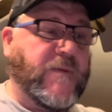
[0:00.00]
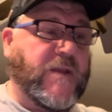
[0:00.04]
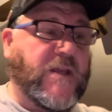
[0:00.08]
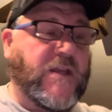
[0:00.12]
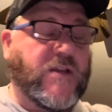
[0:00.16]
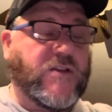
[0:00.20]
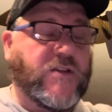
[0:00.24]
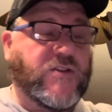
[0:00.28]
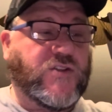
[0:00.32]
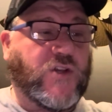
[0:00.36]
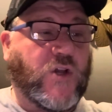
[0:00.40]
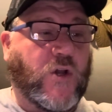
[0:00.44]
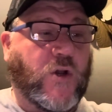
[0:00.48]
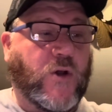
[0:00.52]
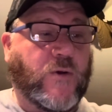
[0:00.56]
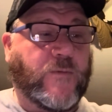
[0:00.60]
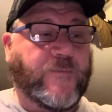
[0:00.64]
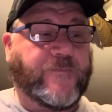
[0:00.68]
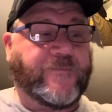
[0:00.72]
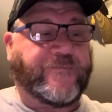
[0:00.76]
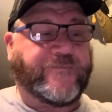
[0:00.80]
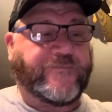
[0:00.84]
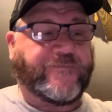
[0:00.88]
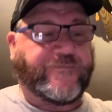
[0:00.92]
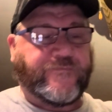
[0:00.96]
So
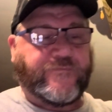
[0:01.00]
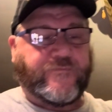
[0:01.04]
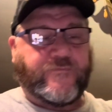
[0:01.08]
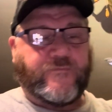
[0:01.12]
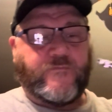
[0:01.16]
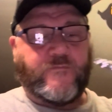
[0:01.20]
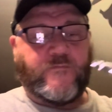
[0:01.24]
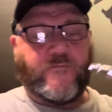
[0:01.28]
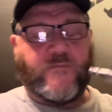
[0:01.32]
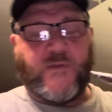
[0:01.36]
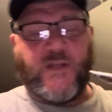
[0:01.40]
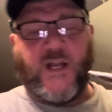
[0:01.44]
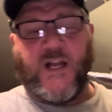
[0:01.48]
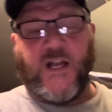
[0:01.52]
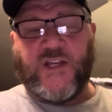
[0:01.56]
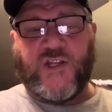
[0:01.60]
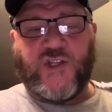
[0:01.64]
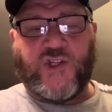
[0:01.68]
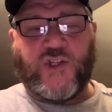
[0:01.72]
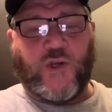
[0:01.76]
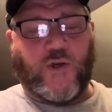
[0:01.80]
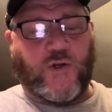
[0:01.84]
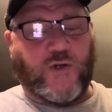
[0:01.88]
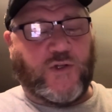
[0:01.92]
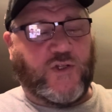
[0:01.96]
I
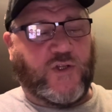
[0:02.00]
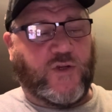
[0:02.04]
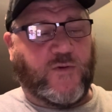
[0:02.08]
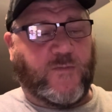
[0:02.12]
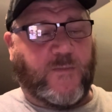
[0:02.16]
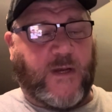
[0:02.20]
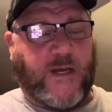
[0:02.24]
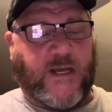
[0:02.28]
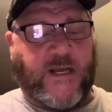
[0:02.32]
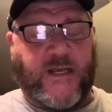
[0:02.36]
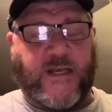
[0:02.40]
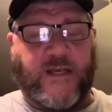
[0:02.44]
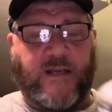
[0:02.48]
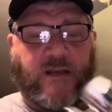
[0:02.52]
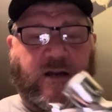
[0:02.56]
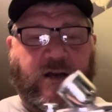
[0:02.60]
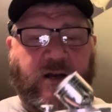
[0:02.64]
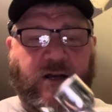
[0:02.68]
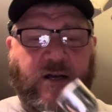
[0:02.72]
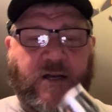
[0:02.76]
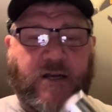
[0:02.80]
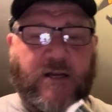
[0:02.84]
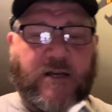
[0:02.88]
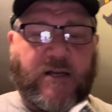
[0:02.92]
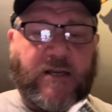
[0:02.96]
showed you my
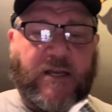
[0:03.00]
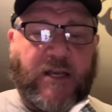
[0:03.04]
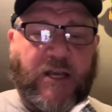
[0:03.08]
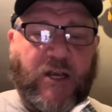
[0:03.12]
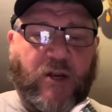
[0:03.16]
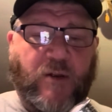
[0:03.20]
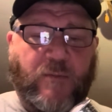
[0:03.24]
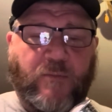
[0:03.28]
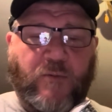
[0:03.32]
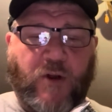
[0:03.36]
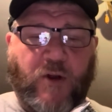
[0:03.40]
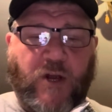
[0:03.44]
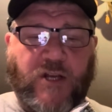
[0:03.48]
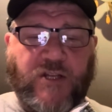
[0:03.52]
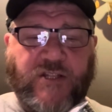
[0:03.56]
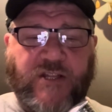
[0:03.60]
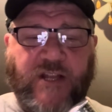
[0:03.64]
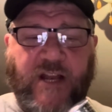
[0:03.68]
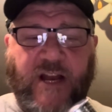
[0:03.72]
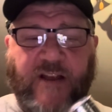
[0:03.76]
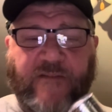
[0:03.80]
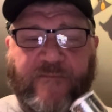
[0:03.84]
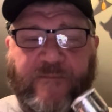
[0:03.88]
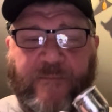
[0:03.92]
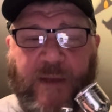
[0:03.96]
airbrush
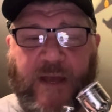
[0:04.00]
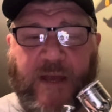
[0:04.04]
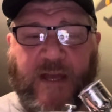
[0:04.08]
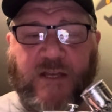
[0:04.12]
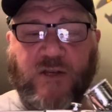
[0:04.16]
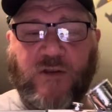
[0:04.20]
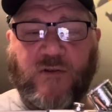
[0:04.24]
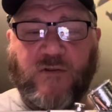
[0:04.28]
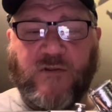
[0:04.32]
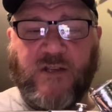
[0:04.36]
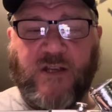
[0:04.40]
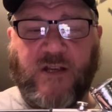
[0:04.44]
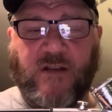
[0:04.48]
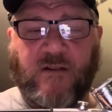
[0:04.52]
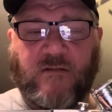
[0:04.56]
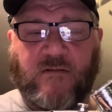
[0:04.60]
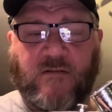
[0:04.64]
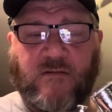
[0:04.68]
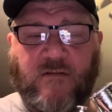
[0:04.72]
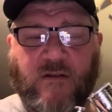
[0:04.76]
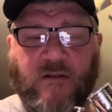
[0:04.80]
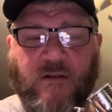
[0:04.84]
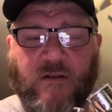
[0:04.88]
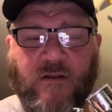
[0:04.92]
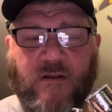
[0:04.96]
that I've been using.
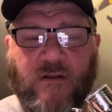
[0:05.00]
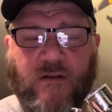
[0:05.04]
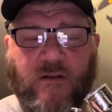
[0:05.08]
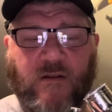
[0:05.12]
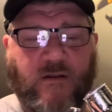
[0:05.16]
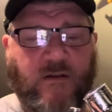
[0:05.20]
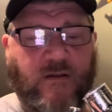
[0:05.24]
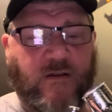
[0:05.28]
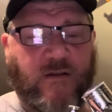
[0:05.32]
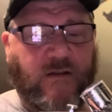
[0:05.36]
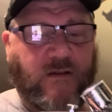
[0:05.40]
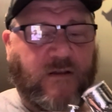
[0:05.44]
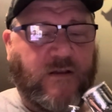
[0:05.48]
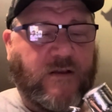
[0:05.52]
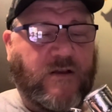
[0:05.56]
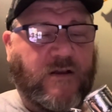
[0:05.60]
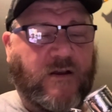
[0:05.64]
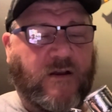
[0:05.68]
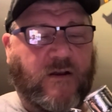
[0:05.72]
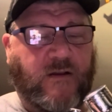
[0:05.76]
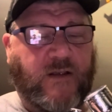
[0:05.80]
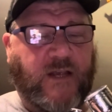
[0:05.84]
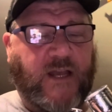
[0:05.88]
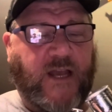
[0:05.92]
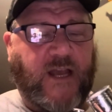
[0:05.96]

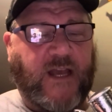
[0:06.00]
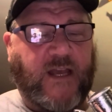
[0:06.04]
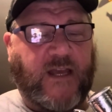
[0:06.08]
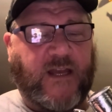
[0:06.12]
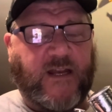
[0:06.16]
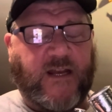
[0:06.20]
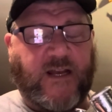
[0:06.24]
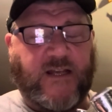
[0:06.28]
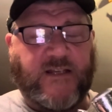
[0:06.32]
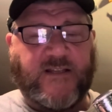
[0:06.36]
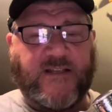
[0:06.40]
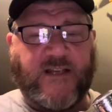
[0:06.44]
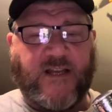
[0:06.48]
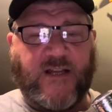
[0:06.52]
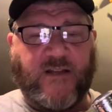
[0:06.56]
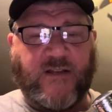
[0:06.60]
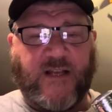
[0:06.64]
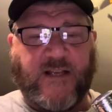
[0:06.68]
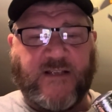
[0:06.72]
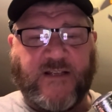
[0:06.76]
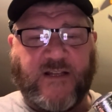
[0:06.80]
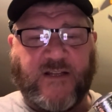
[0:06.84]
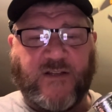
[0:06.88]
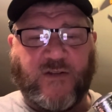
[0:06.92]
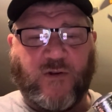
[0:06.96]
Okay, and I said,
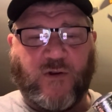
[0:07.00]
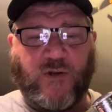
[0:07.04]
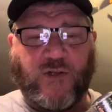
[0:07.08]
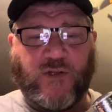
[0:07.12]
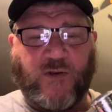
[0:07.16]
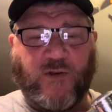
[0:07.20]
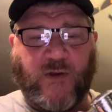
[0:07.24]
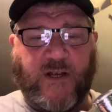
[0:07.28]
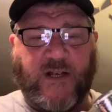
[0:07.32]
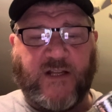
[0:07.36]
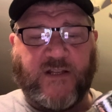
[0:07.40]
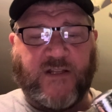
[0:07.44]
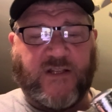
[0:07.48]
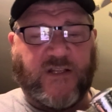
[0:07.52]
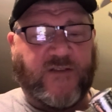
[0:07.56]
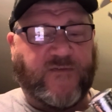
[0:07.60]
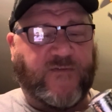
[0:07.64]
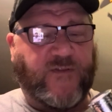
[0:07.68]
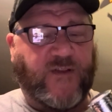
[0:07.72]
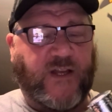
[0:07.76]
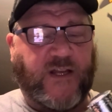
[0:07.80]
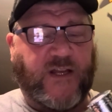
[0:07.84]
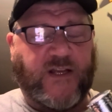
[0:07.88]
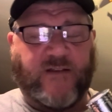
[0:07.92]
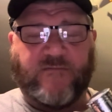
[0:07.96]
as I told you, I got this
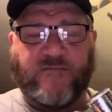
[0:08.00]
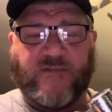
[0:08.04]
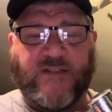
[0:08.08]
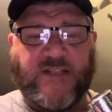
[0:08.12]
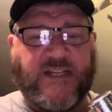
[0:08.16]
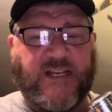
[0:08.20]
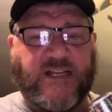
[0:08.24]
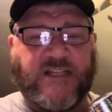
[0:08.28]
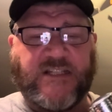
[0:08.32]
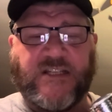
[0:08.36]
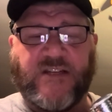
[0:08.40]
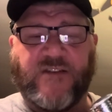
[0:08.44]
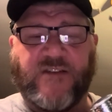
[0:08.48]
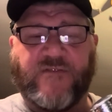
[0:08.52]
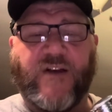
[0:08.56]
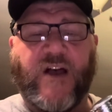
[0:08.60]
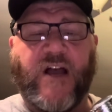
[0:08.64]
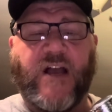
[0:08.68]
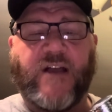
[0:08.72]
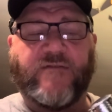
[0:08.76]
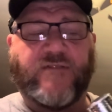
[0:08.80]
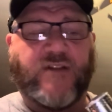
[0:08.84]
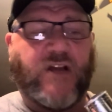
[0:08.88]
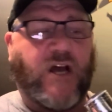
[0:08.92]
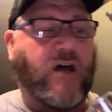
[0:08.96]
for like
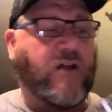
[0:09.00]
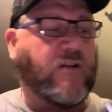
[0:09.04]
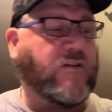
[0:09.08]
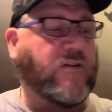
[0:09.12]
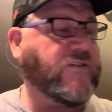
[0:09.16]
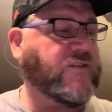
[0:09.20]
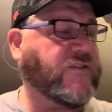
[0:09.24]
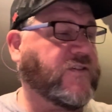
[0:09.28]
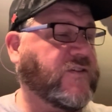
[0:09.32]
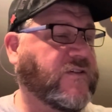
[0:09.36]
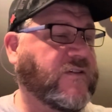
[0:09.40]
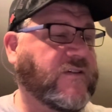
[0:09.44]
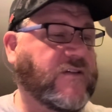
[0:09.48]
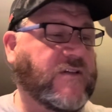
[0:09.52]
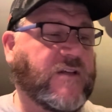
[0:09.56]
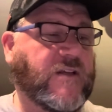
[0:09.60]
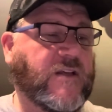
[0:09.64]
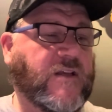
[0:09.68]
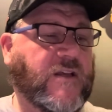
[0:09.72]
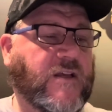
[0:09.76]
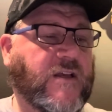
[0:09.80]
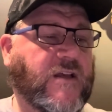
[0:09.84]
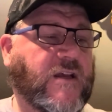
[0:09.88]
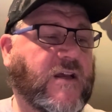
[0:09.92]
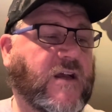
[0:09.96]
$65.
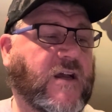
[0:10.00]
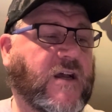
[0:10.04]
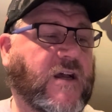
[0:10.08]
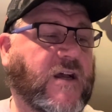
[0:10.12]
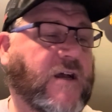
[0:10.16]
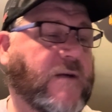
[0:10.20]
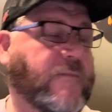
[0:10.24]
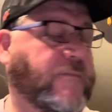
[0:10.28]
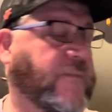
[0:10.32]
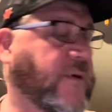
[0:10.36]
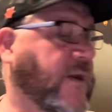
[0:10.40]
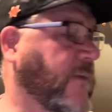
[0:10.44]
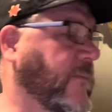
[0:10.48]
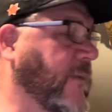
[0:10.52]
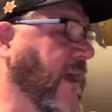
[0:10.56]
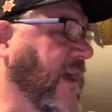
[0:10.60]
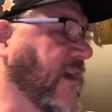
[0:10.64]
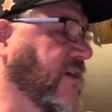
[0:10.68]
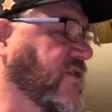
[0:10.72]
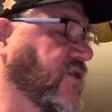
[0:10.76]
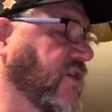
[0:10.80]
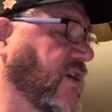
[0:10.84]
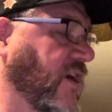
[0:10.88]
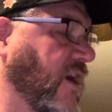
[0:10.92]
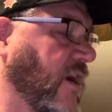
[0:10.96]
But I'm
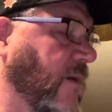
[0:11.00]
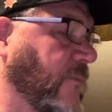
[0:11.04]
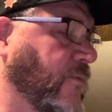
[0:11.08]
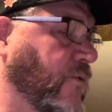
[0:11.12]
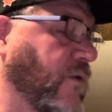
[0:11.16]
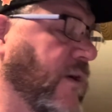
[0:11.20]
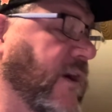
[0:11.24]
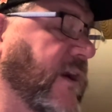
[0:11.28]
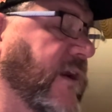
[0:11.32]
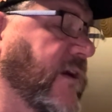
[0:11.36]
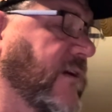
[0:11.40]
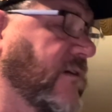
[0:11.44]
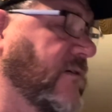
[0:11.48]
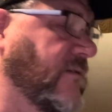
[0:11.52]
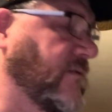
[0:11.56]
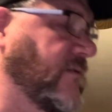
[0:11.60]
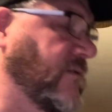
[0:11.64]
actually upgrading.